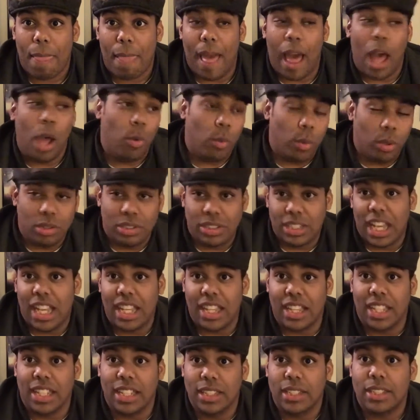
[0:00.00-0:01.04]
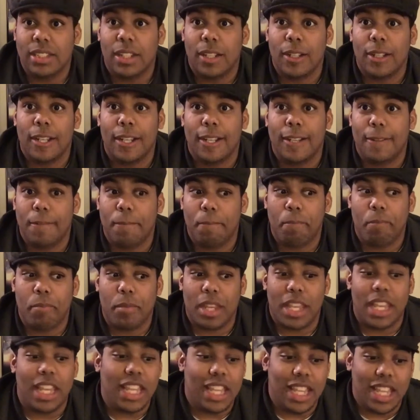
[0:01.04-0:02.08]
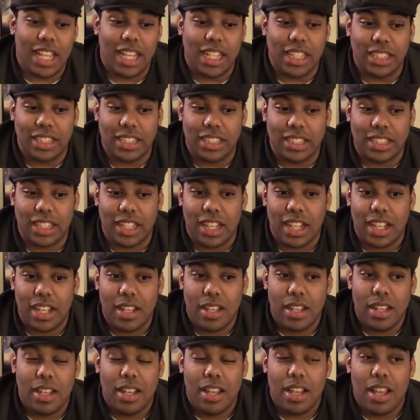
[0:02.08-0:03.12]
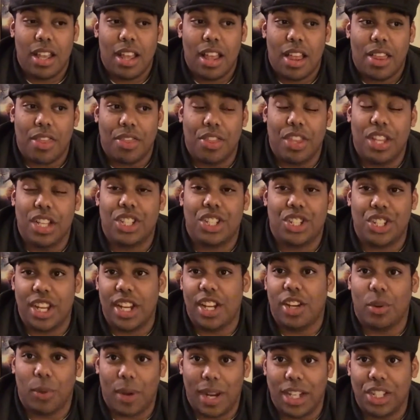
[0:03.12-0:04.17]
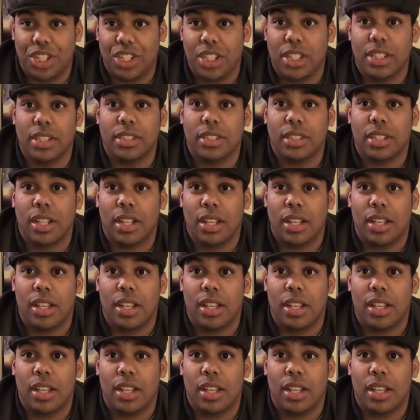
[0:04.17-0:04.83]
I will say this. He is this generation's